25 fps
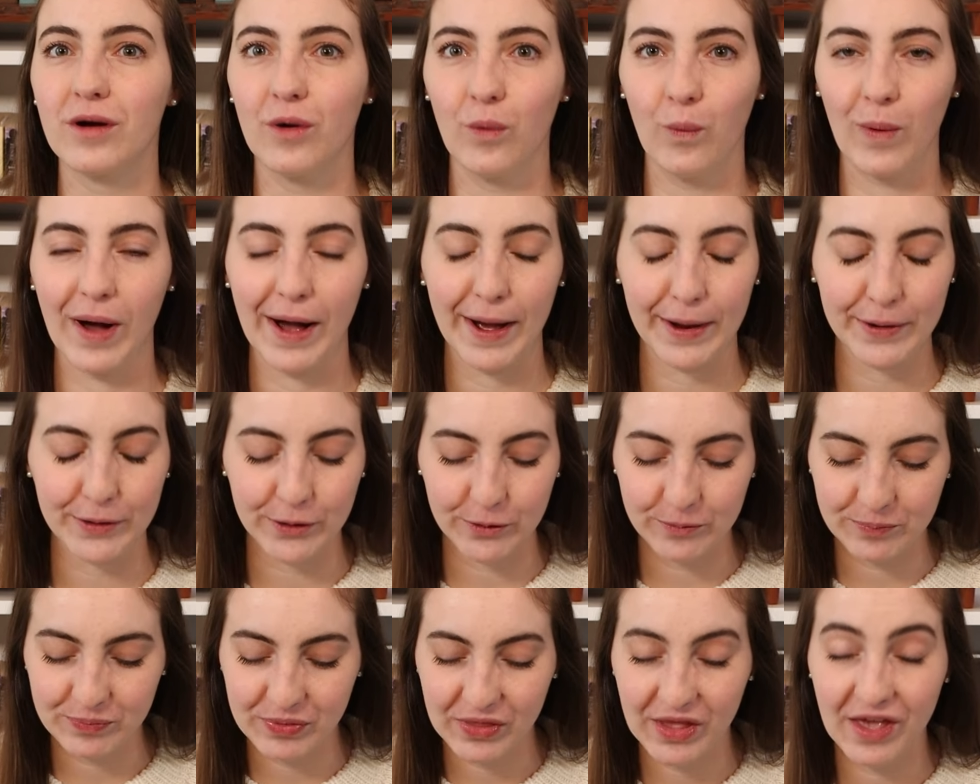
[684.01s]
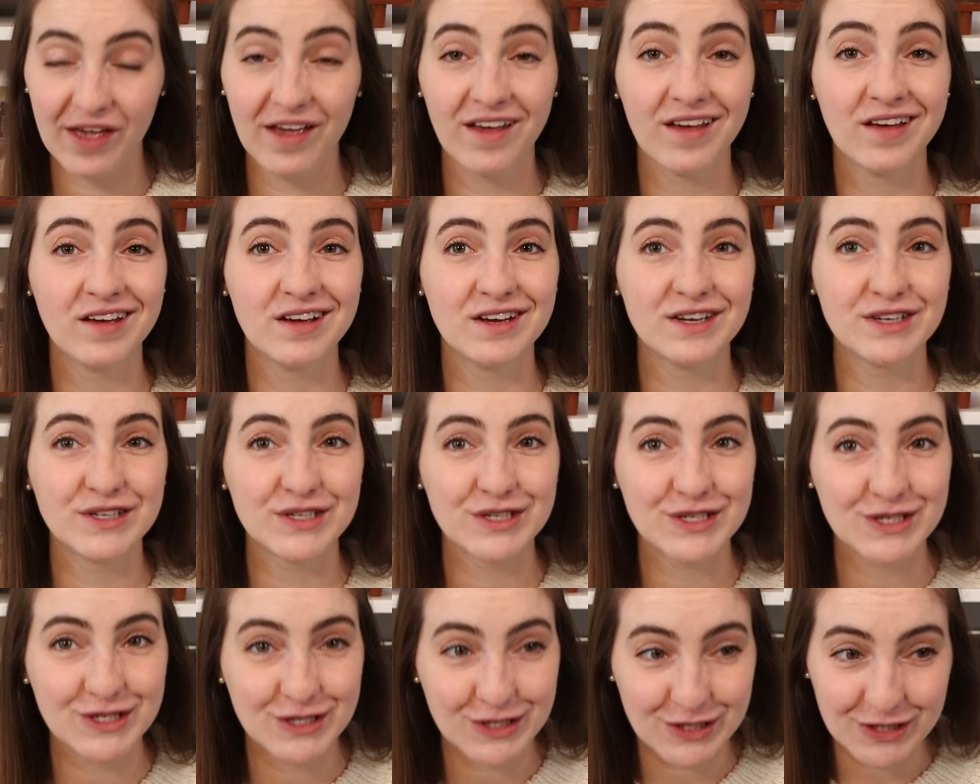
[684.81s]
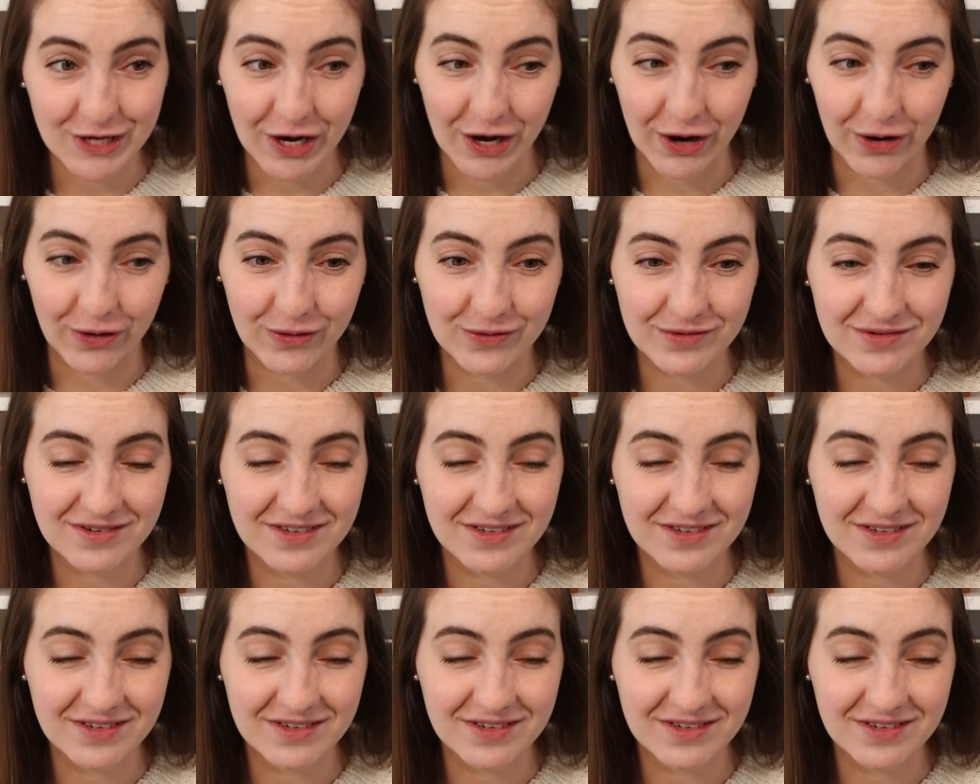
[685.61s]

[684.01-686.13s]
a while. So